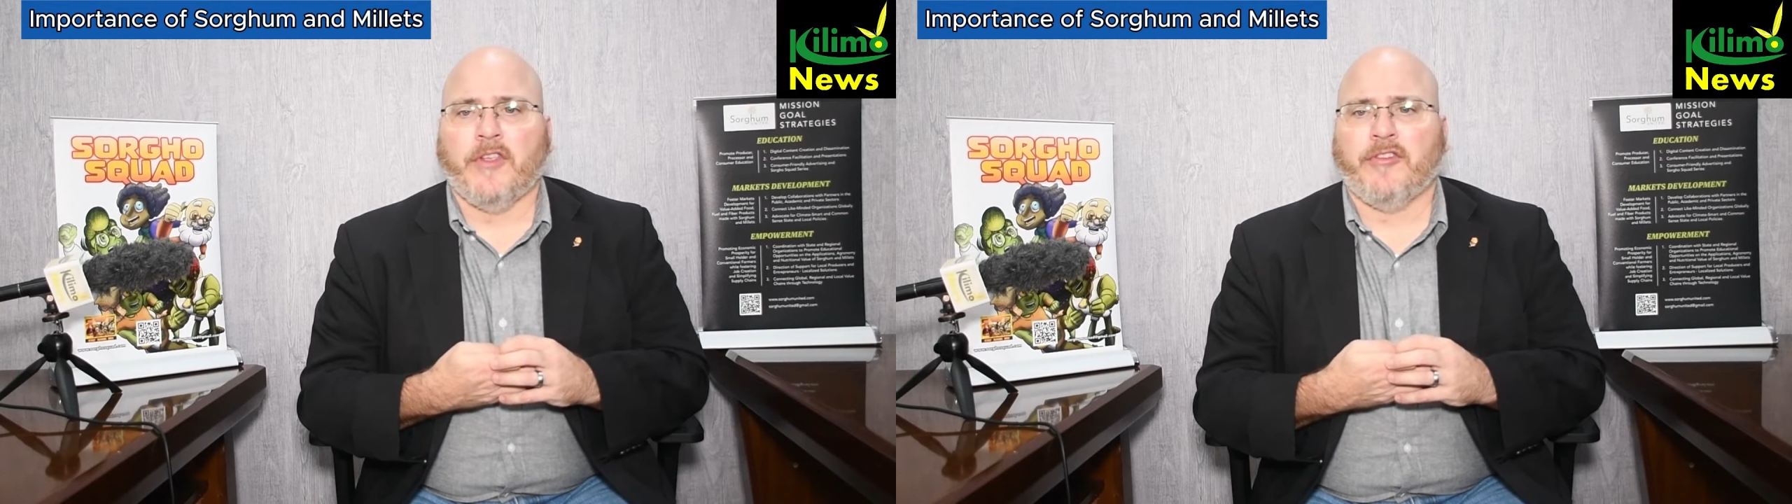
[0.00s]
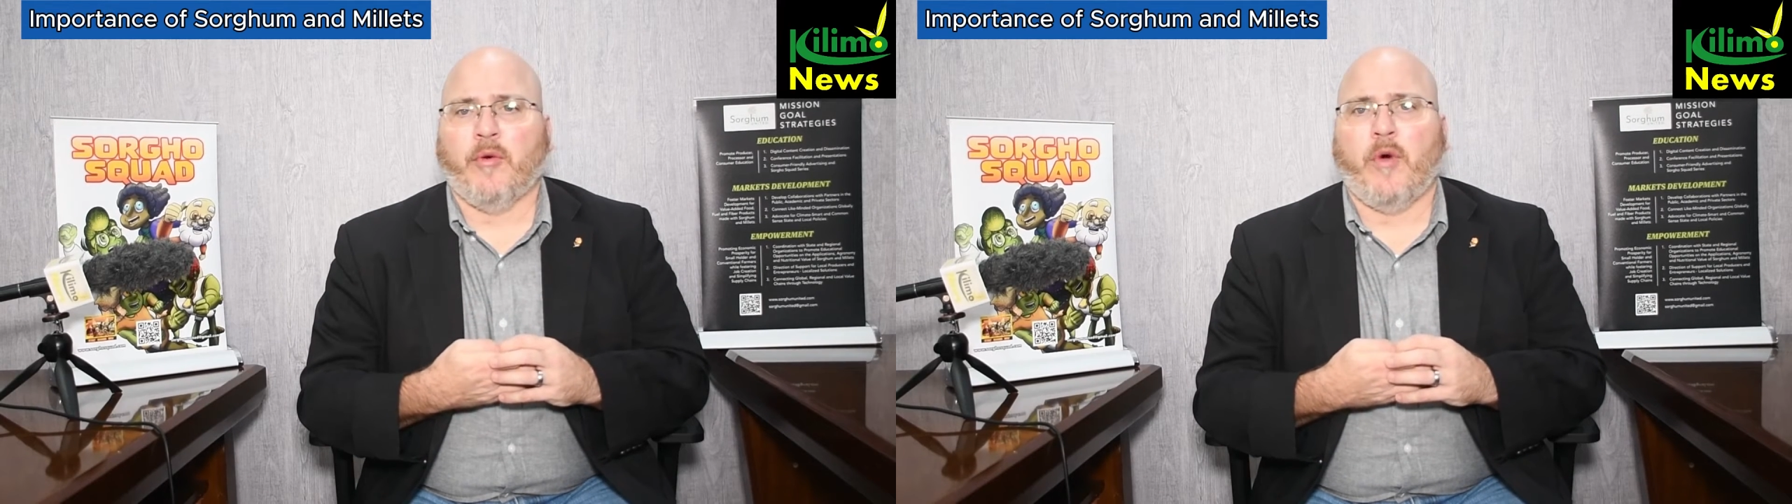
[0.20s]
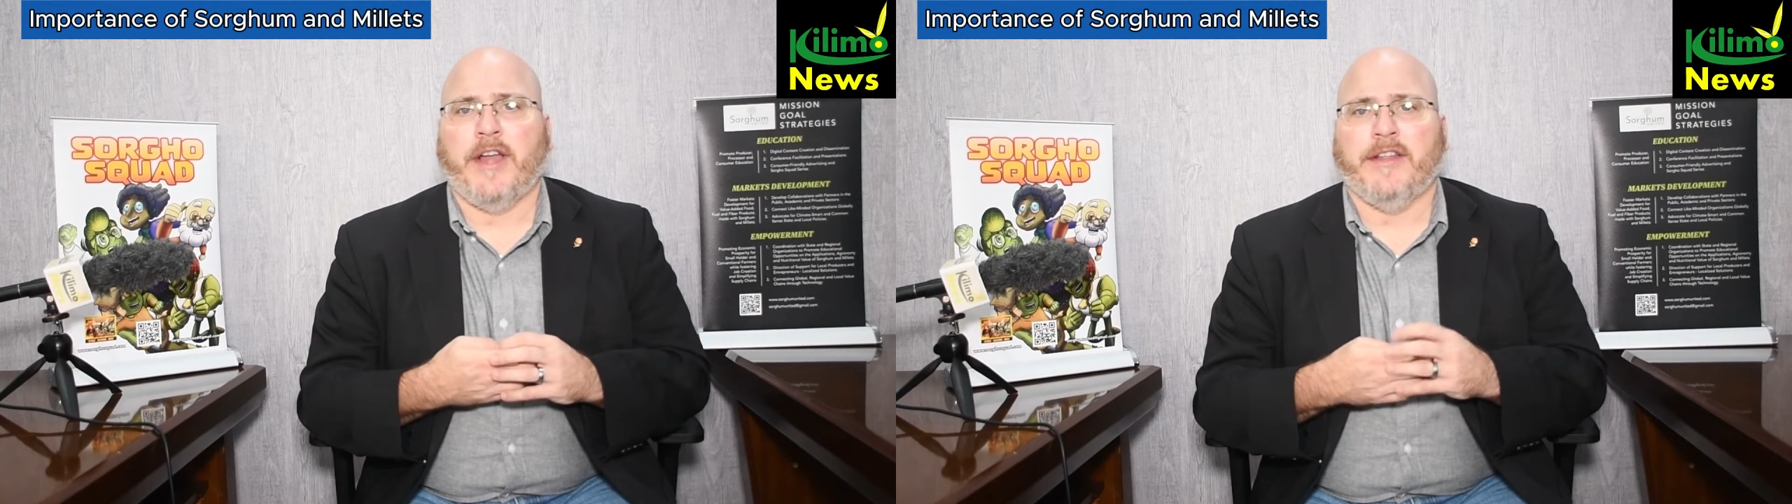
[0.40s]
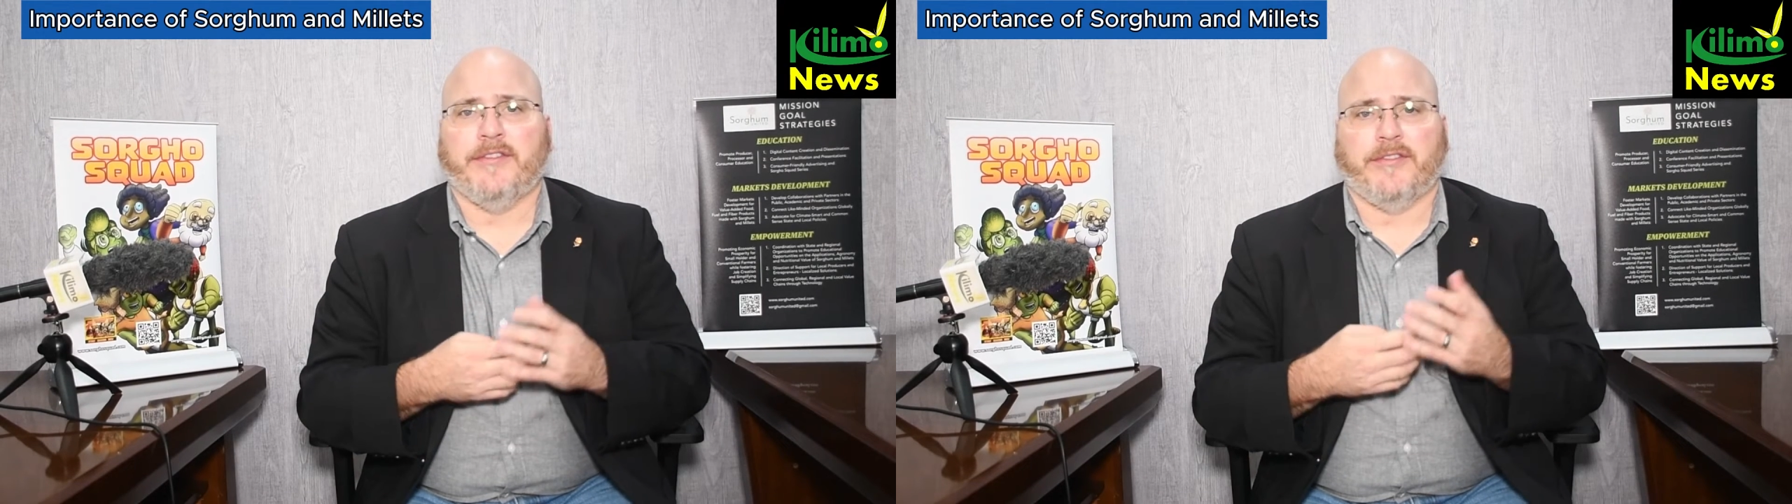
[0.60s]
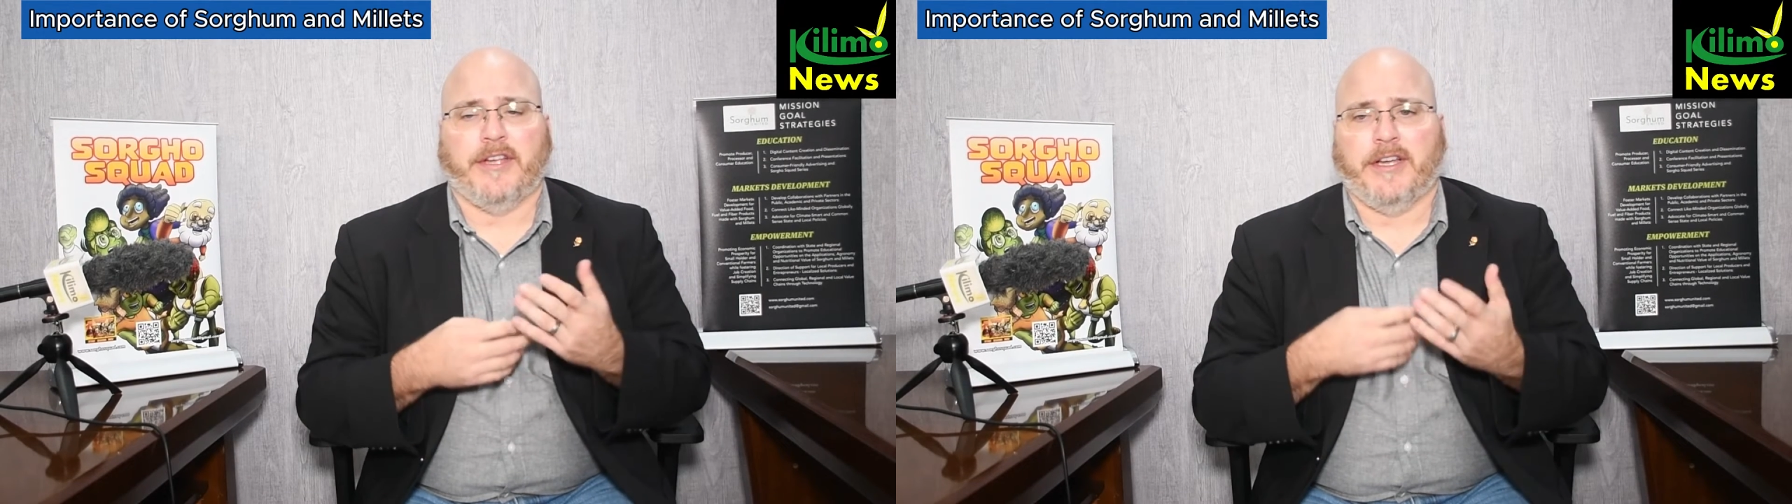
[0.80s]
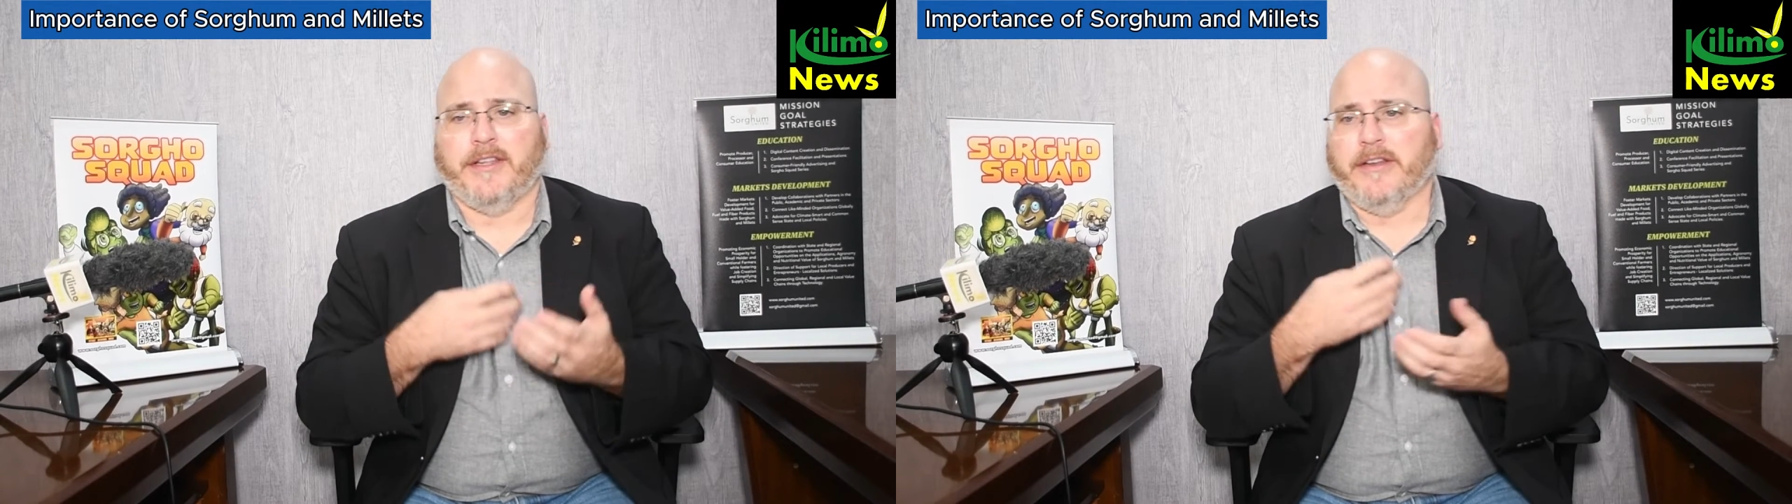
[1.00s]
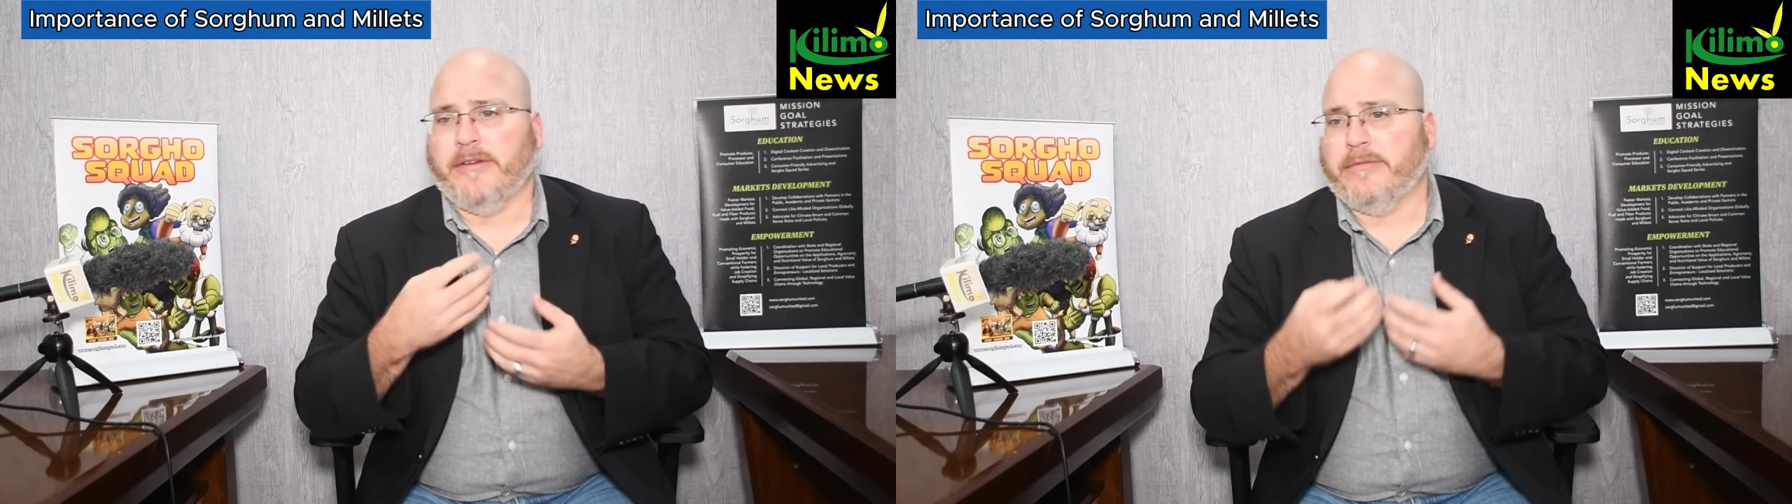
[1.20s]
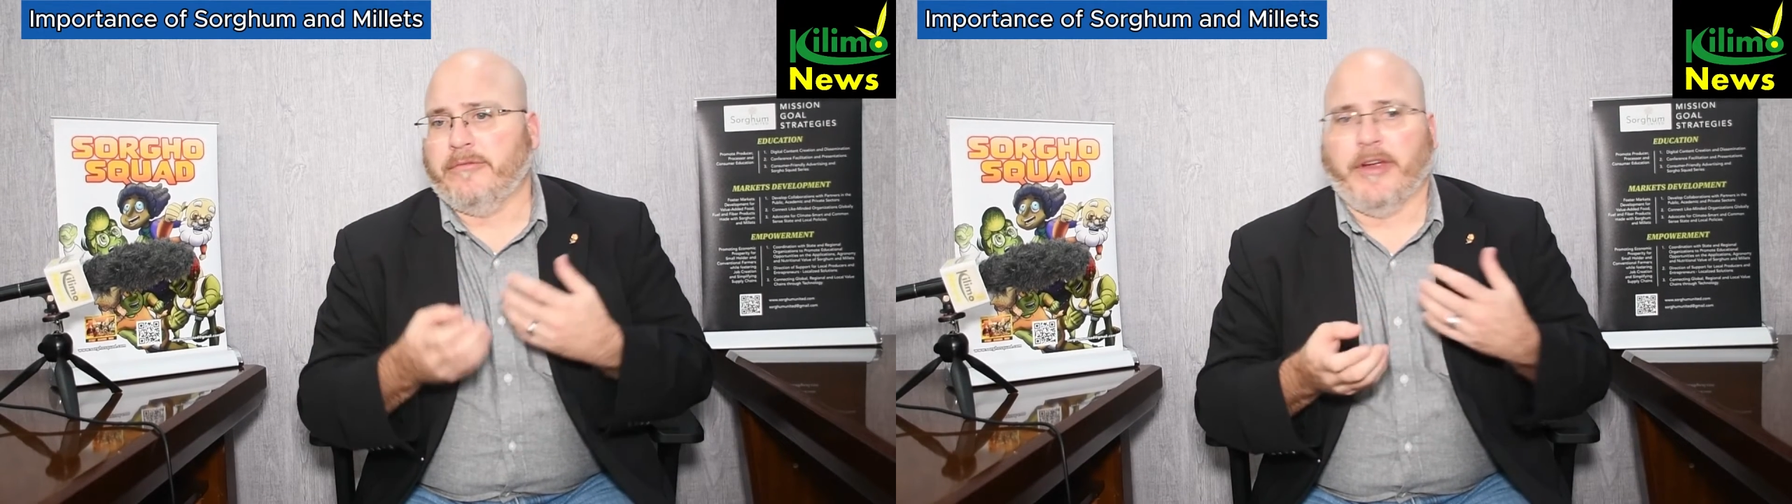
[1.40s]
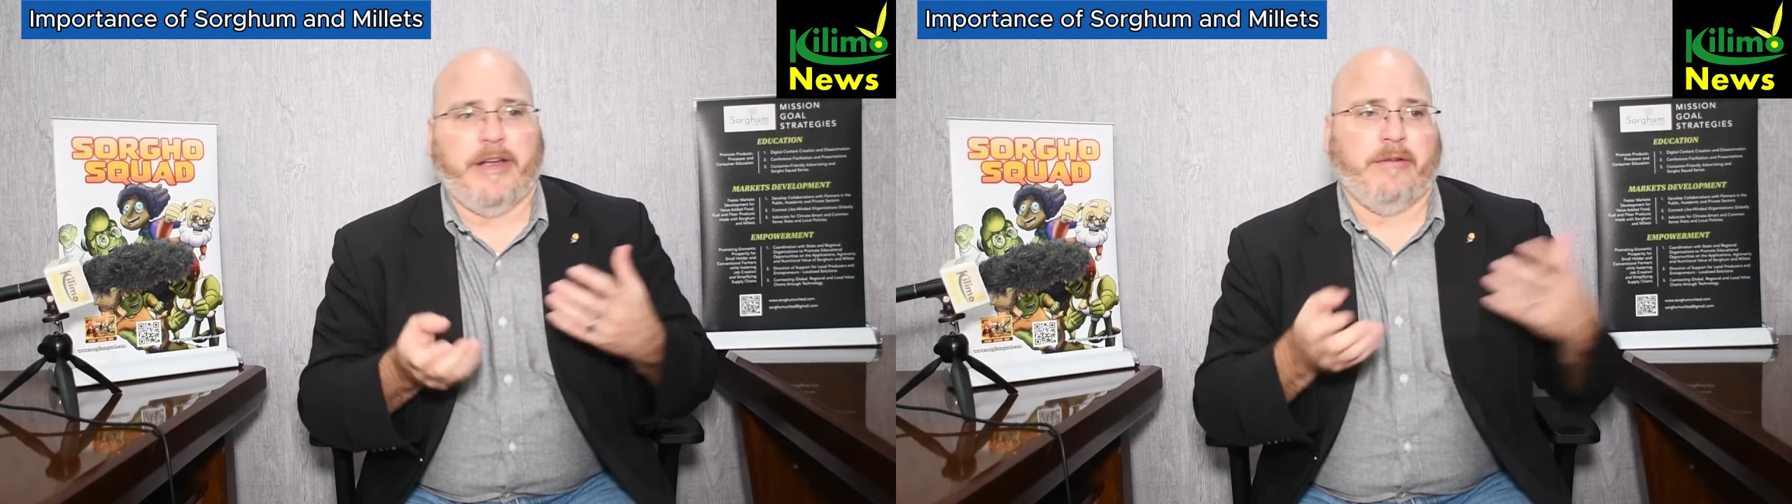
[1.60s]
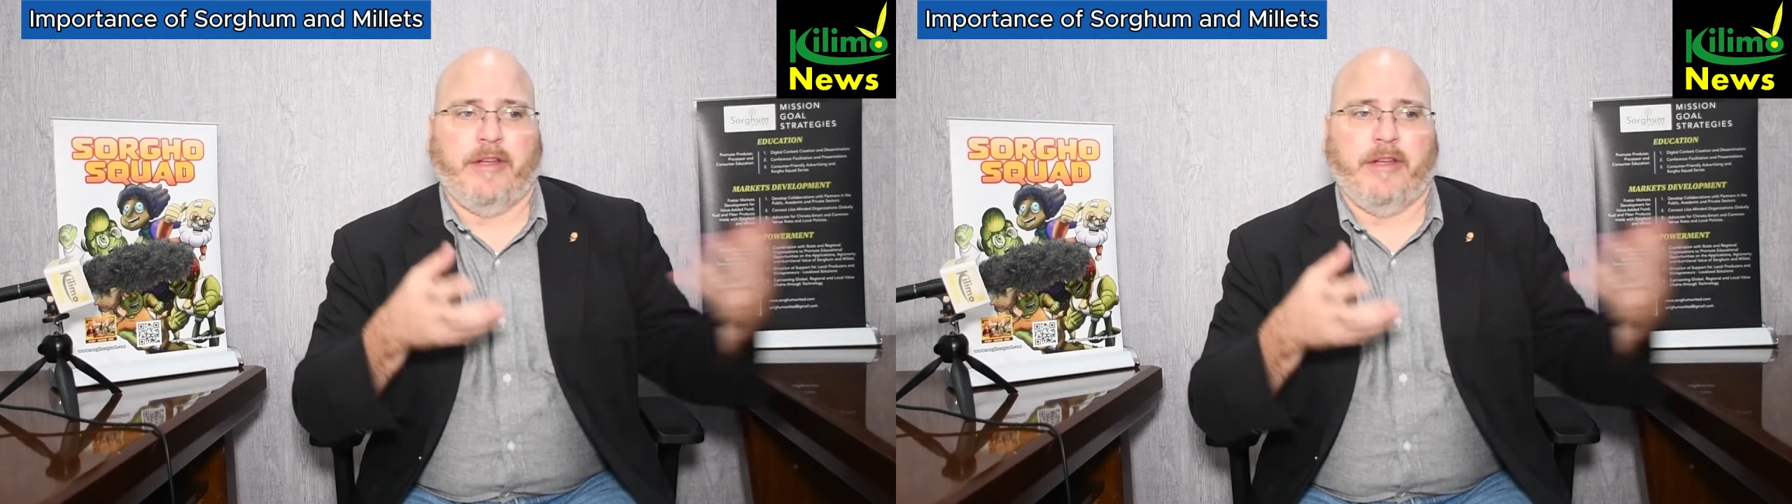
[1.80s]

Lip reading: So one is, great,